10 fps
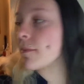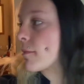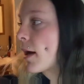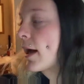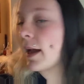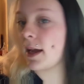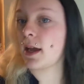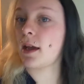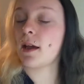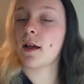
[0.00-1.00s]

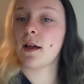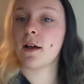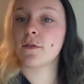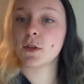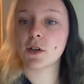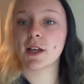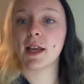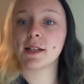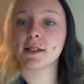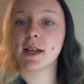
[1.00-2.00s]
My Florida
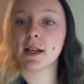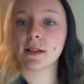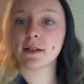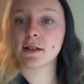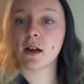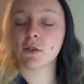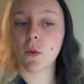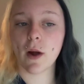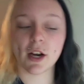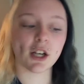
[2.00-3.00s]
king snake does not
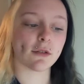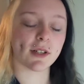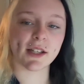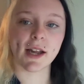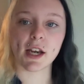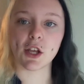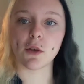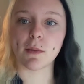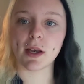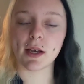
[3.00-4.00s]
require really any
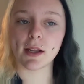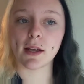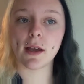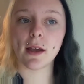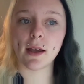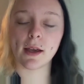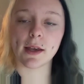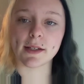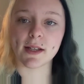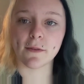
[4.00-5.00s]
humidity
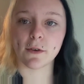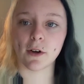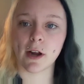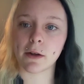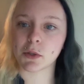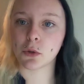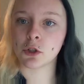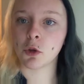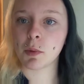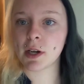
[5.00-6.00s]
except for household
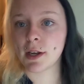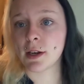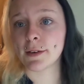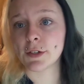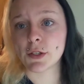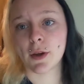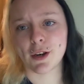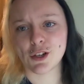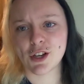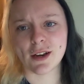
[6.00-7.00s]
humidity, and if she's
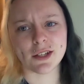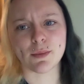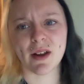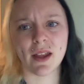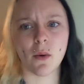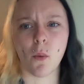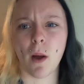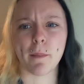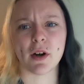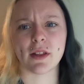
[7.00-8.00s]
going in a shed, I'll spray like
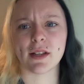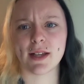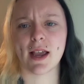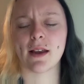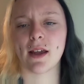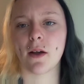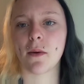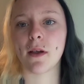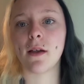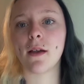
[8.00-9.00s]
one part of the tank
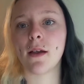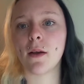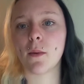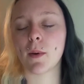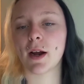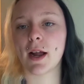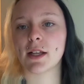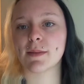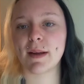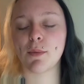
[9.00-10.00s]
down.
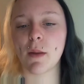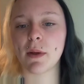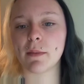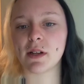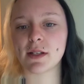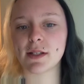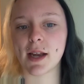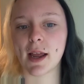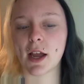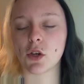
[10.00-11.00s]
Whereas my Pueblan milk
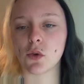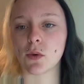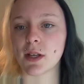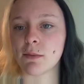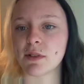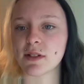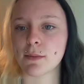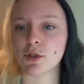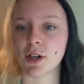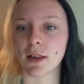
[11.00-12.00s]
snake, I do keep the
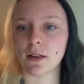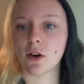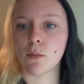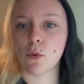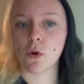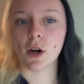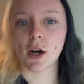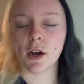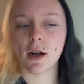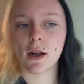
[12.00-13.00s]
substrate a little
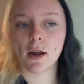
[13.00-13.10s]
more